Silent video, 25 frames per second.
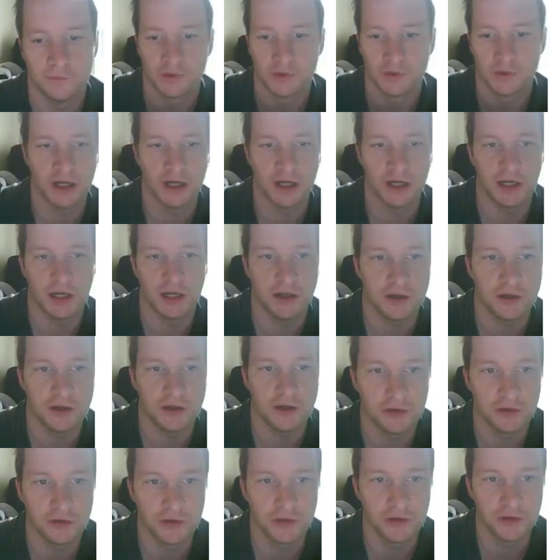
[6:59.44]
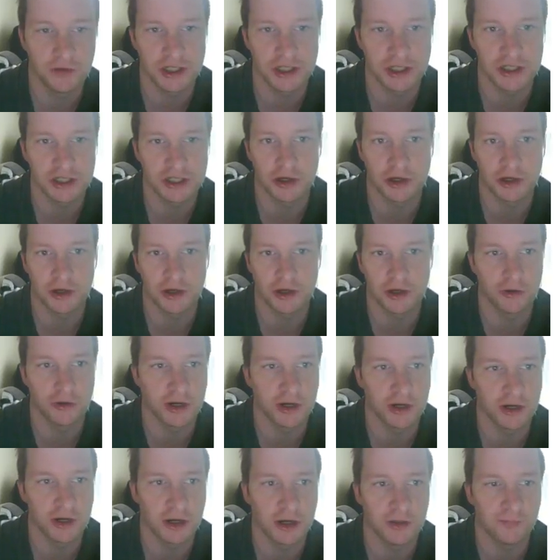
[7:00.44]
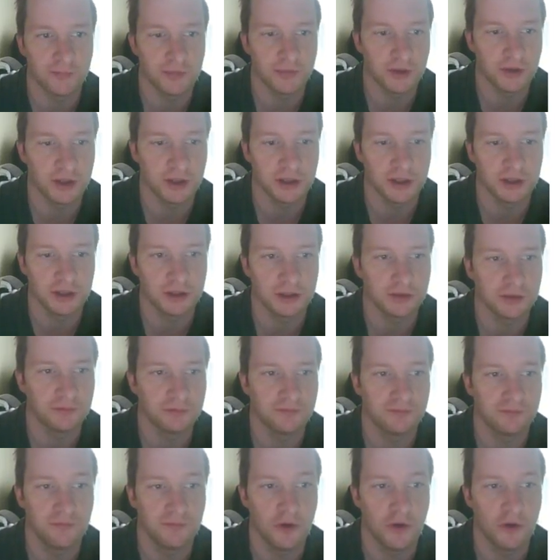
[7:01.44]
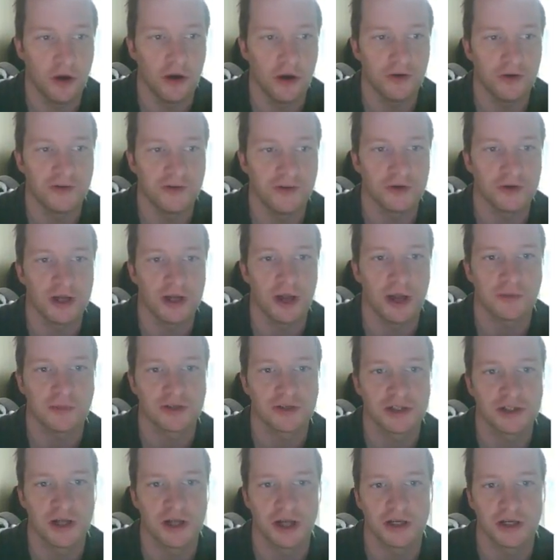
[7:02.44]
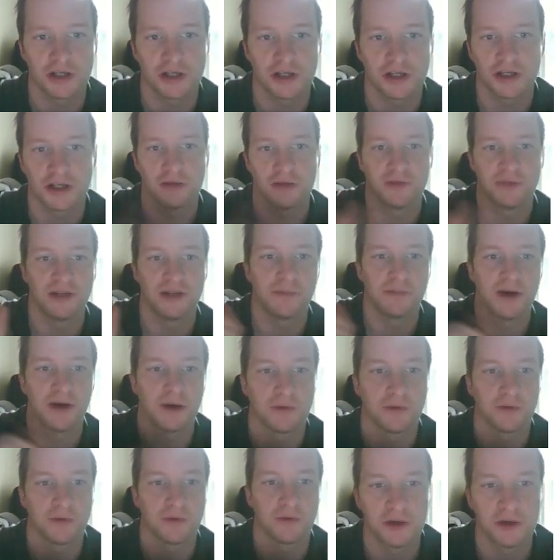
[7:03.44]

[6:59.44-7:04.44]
Okay, so this is going to bring up all different topics. It's not just going to be about